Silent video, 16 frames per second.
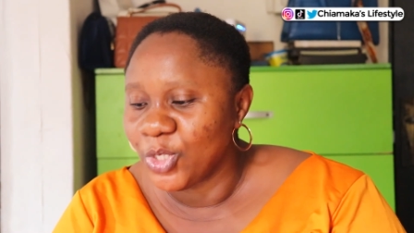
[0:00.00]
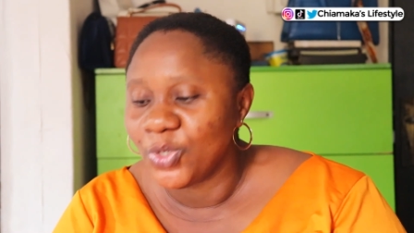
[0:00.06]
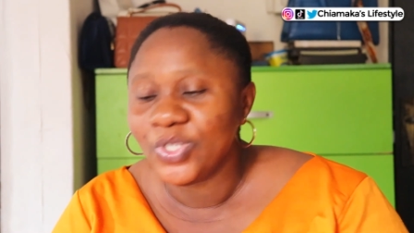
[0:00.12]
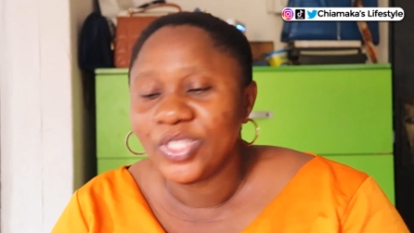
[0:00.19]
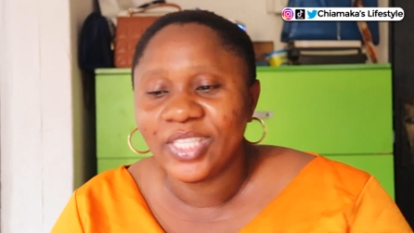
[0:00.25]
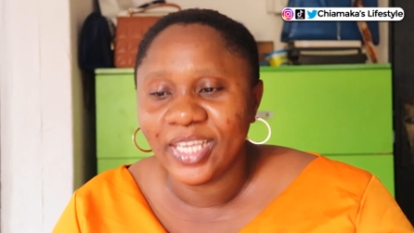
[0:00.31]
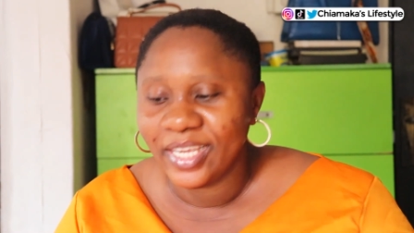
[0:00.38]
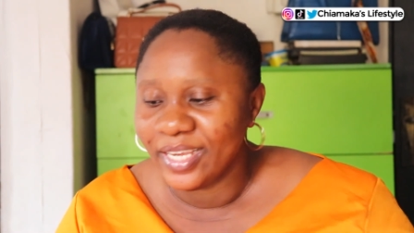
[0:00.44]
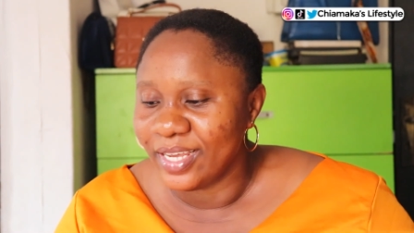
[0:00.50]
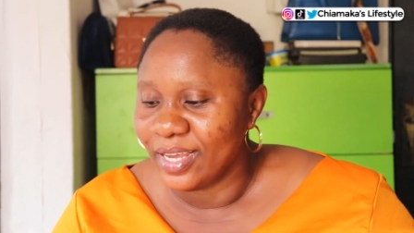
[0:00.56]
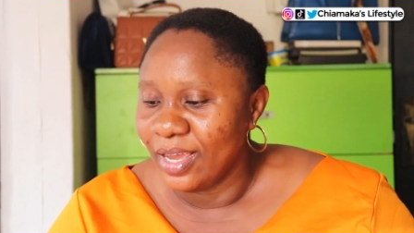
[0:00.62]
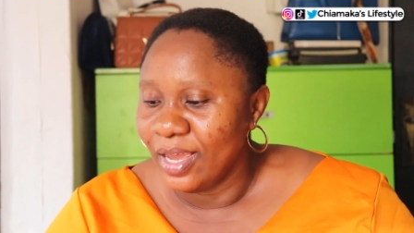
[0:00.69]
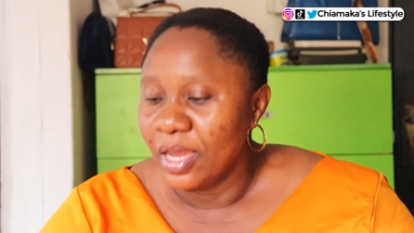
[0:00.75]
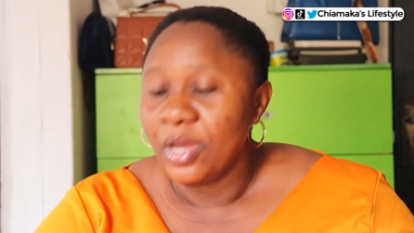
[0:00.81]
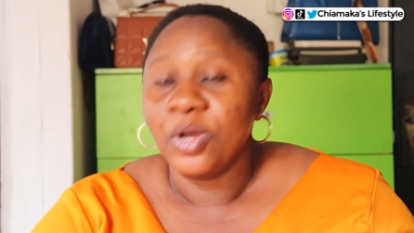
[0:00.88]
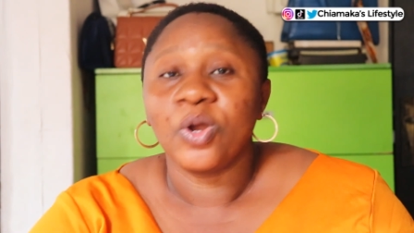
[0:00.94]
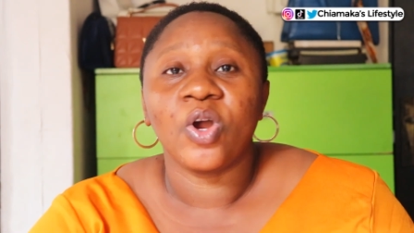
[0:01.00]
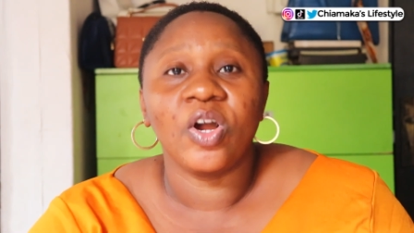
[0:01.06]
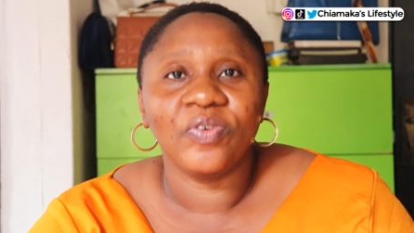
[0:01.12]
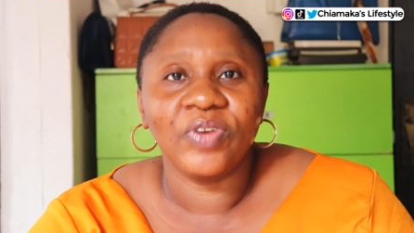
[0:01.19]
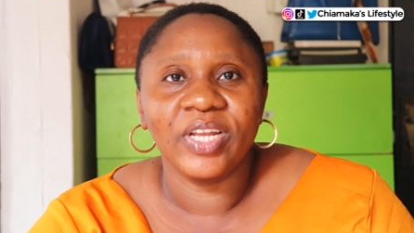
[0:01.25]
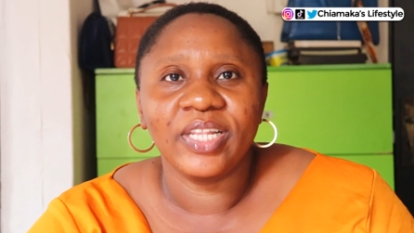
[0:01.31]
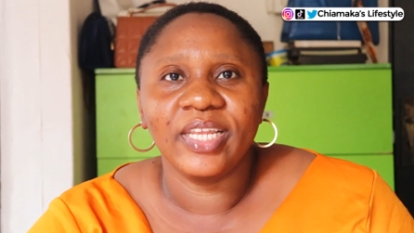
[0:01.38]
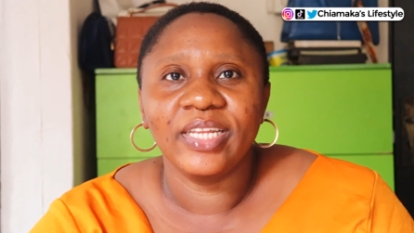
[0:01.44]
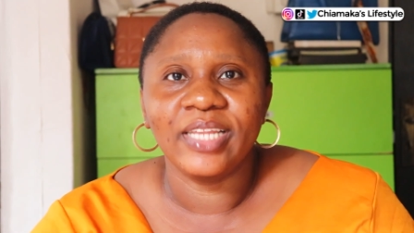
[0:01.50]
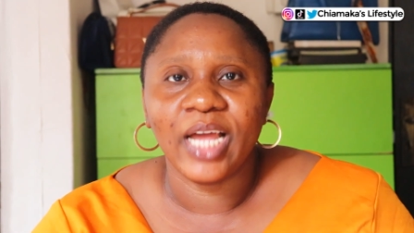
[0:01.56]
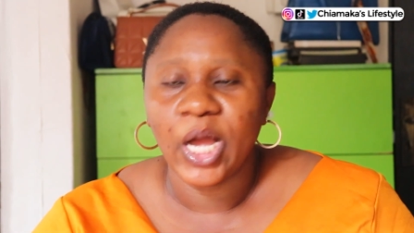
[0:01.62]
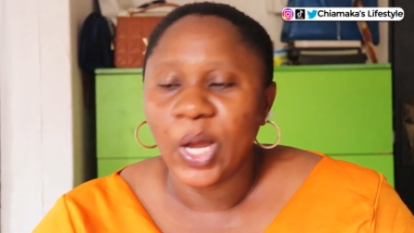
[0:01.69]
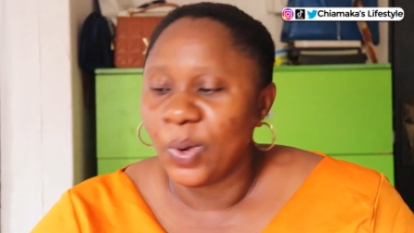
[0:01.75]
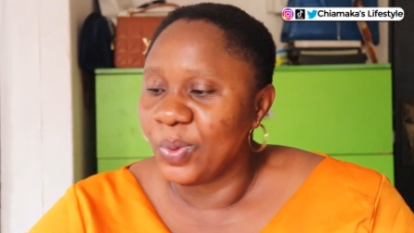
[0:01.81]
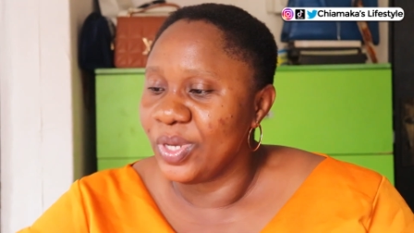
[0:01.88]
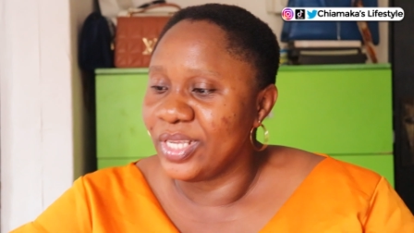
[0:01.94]
Do you think currently
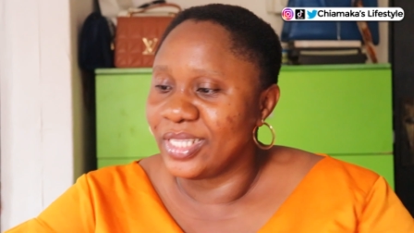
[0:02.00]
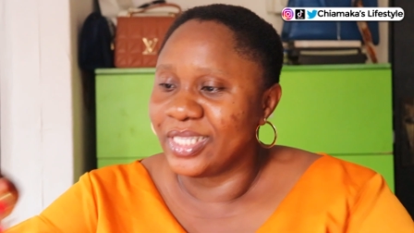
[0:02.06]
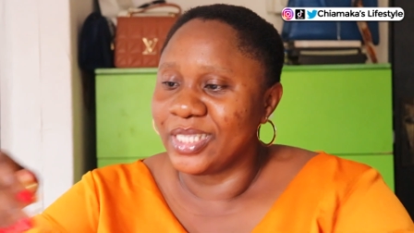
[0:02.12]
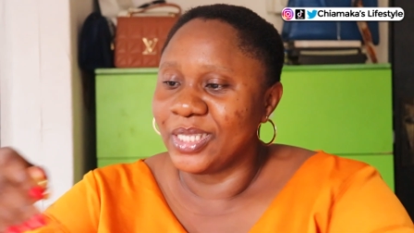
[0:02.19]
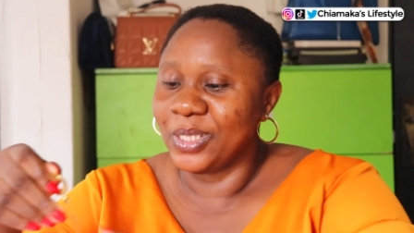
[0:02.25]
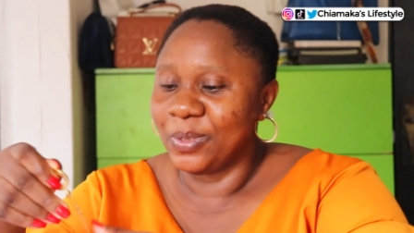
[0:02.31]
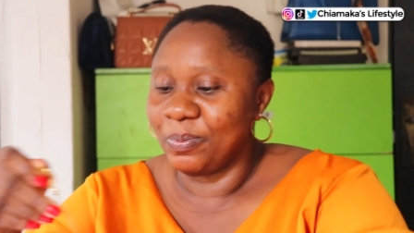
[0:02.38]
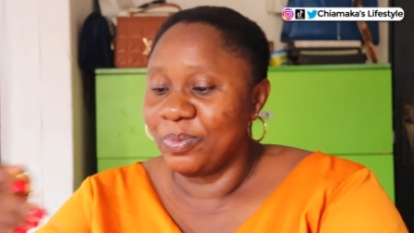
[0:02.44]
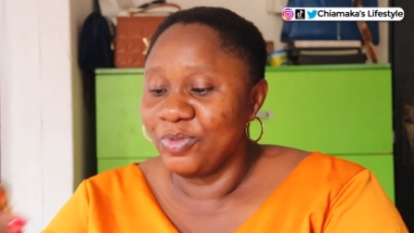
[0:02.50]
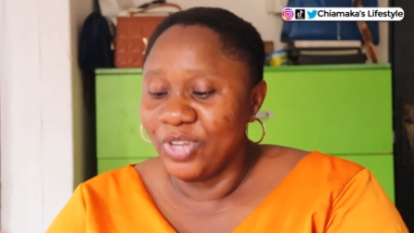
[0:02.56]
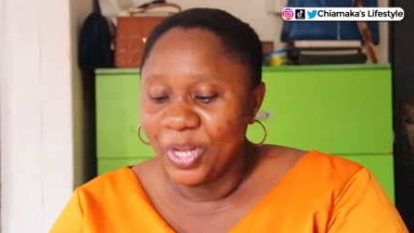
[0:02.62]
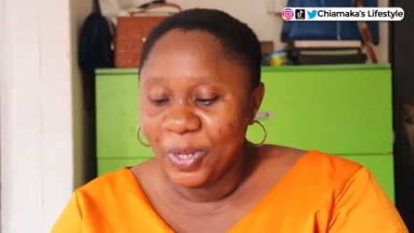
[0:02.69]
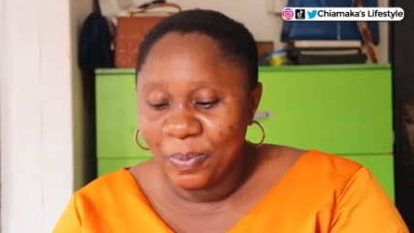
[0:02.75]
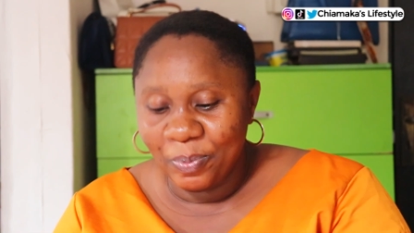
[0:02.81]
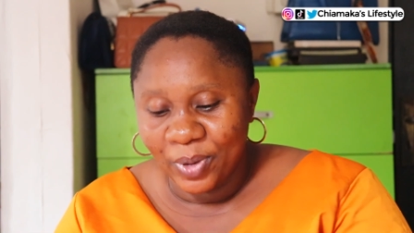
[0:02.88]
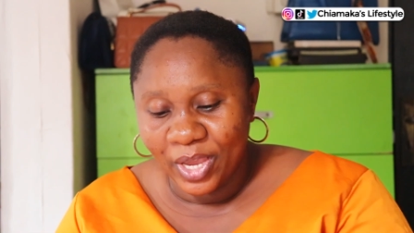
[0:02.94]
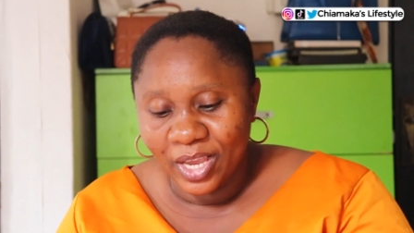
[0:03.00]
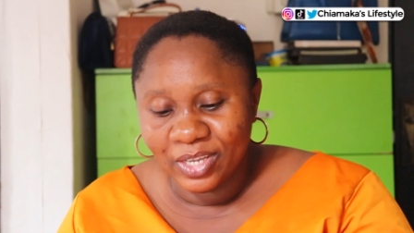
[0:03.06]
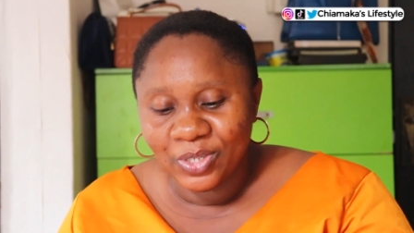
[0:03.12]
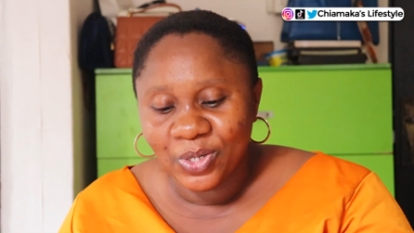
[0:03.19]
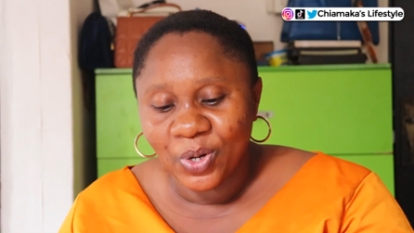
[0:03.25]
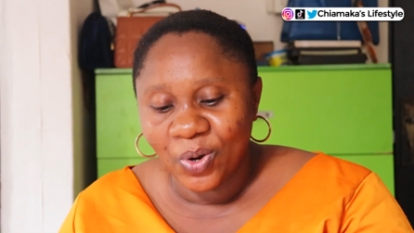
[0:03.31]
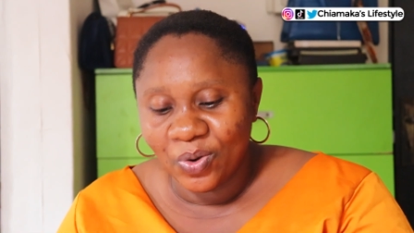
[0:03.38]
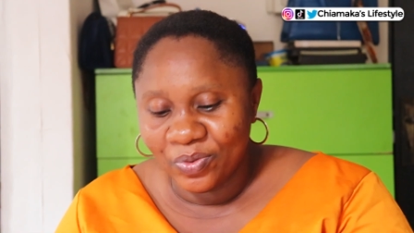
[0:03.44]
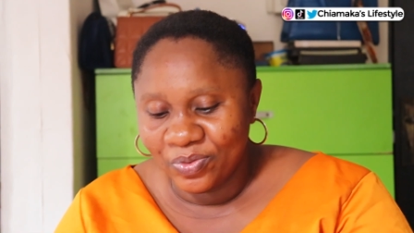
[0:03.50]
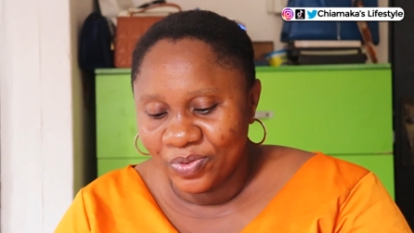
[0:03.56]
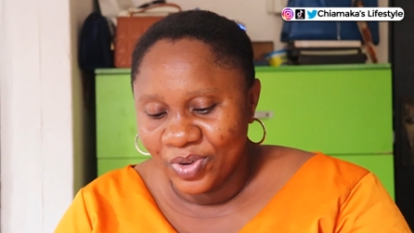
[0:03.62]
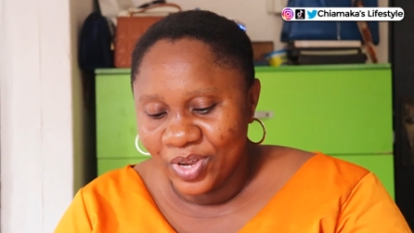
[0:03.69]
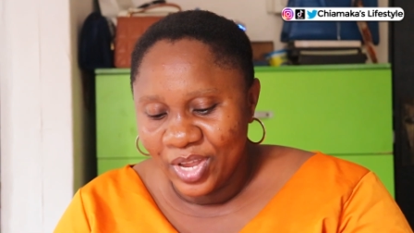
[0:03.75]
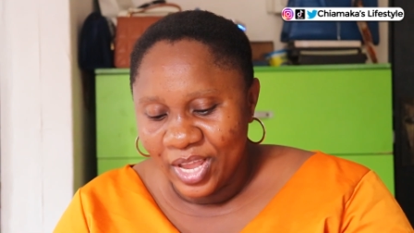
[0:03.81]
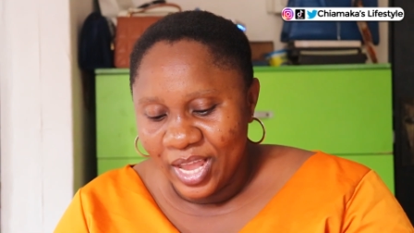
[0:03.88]
now it's really paying you off